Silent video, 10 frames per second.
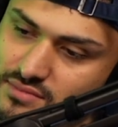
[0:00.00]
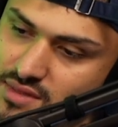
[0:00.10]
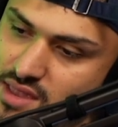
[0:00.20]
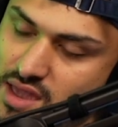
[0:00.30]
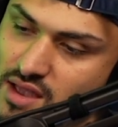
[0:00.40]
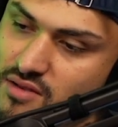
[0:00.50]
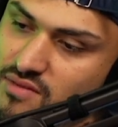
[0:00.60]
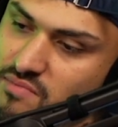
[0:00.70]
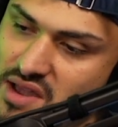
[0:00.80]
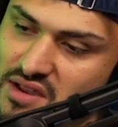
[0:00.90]
yeah,
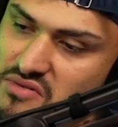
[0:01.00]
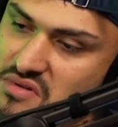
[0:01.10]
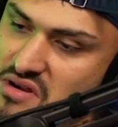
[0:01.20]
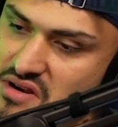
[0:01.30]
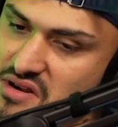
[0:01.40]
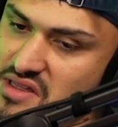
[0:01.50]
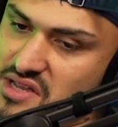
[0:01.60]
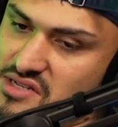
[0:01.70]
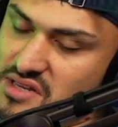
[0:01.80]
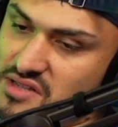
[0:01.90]
buying a new car and all
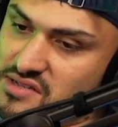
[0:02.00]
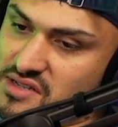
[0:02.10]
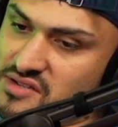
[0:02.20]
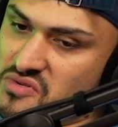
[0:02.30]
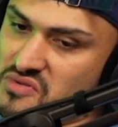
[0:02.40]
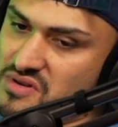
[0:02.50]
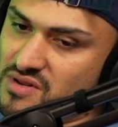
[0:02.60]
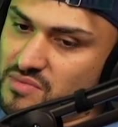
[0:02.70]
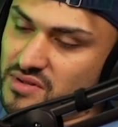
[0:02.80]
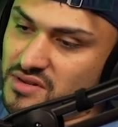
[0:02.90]
that shit, it's cool and
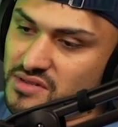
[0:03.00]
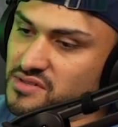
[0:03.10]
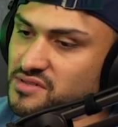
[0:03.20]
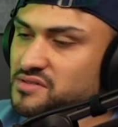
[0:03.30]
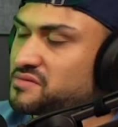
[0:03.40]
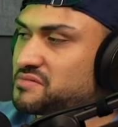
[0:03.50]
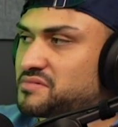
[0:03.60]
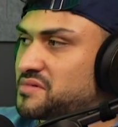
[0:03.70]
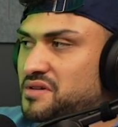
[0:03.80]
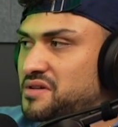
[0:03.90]
all, but it just
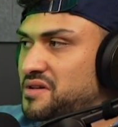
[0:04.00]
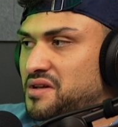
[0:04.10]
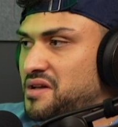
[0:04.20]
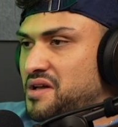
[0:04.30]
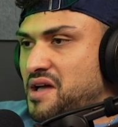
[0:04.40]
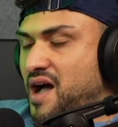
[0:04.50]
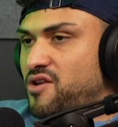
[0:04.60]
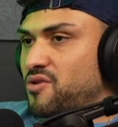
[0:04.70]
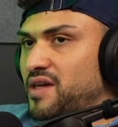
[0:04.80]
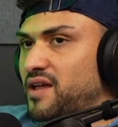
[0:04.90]
I
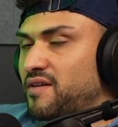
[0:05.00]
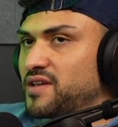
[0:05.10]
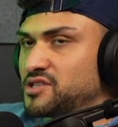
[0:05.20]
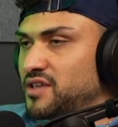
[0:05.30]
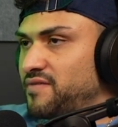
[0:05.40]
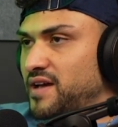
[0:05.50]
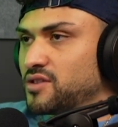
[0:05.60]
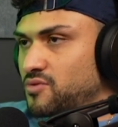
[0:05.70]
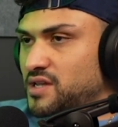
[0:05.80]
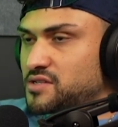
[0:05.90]
know that like eventually if I
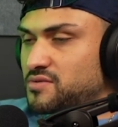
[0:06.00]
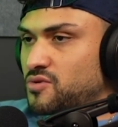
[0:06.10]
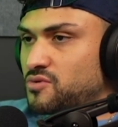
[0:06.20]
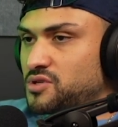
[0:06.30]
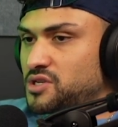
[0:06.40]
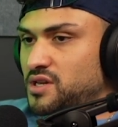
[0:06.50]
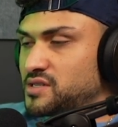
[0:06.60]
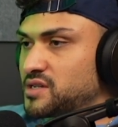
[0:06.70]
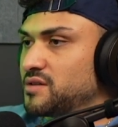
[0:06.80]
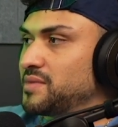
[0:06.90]
do get some cool shit,
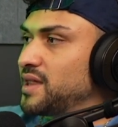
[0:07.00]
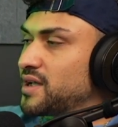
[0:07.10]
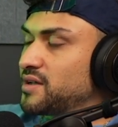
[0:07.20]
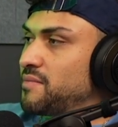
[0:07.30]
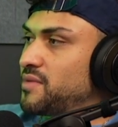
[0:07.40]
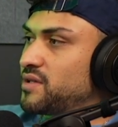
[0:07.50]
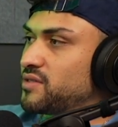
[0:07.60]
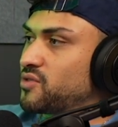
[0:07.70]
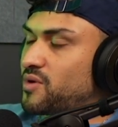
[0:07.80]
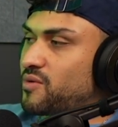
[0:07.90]
it's gonna be like
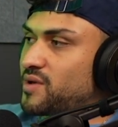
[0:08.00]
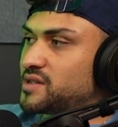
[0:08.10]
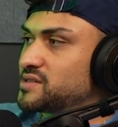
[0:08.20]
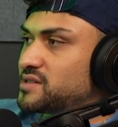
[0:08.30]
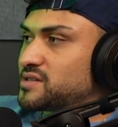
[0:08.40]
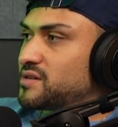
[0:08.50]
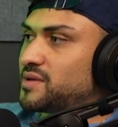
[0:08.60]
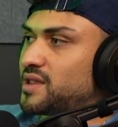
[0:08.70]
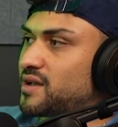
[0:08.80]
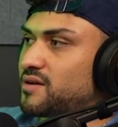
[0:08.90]
3 weeks and it's gonna
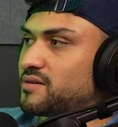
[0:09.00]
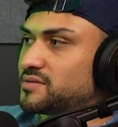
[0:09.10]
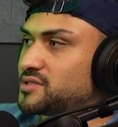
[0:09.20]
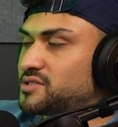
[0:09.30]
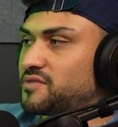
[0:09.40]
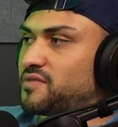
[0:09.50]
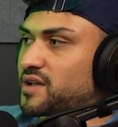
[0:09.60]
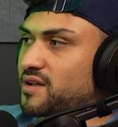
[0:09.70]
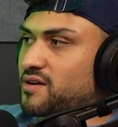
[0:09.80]
be like, oh, it's just a fucking